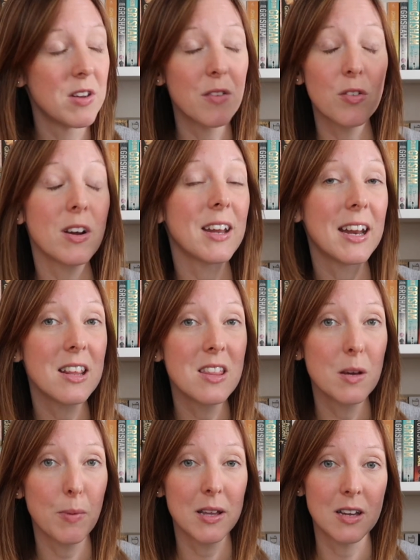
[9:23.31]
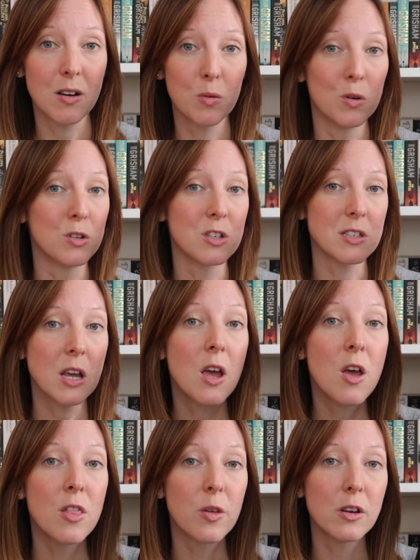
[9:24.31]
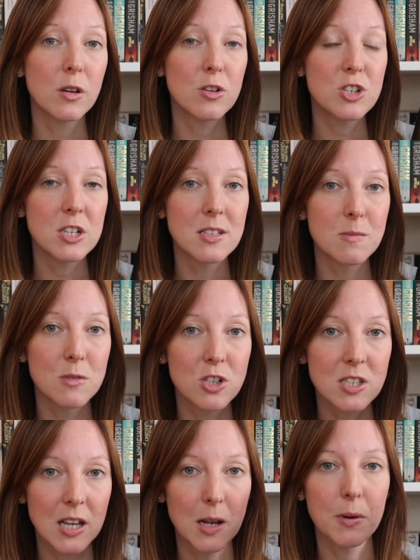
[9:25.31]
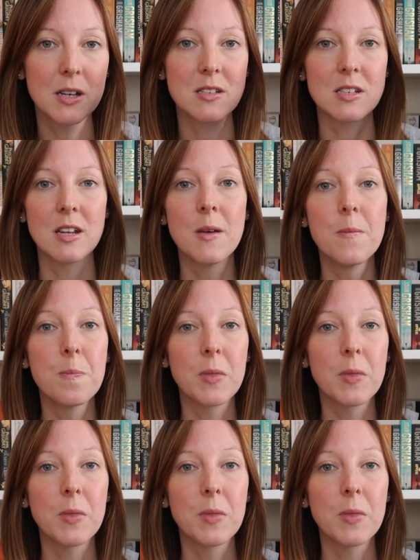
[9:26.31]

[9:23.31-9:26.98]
I've never read anything by Sarah Waters, though I know she is a much celebrated